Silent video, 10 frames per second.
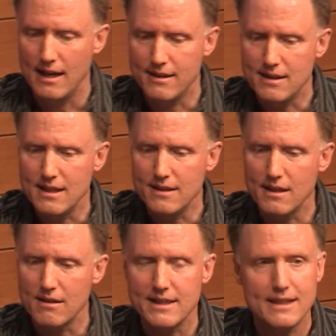I think the
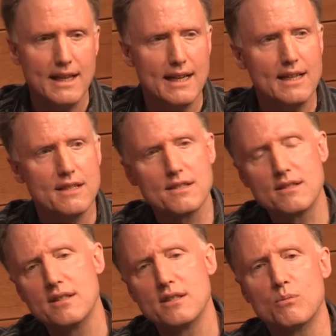RDK
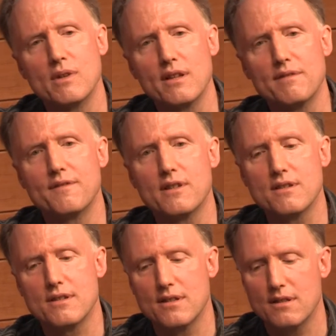is one of the
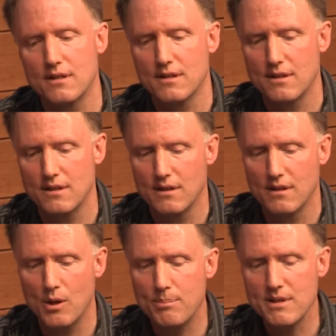first
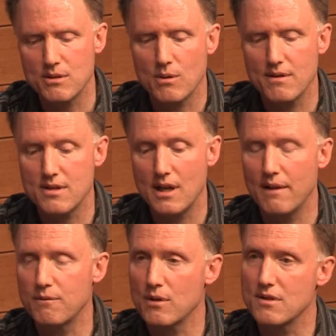open source
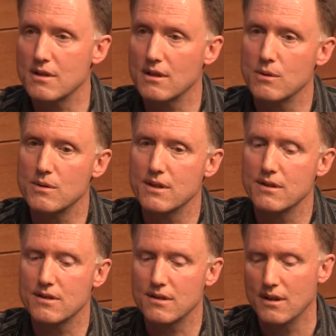software
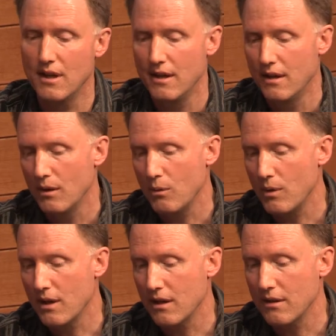solutions
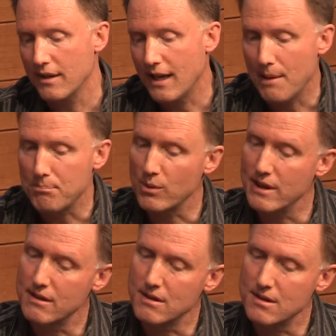where the
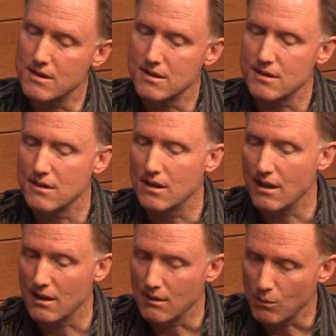operators
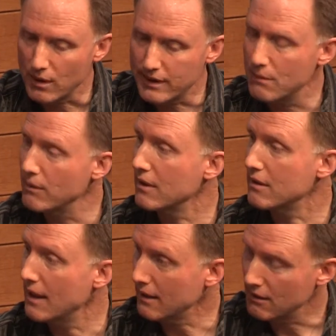are working with the
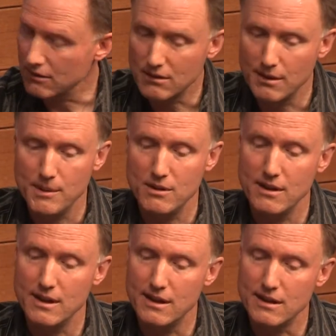technical
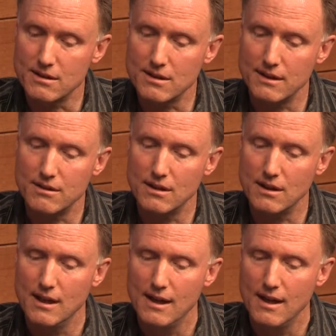community, et cetera.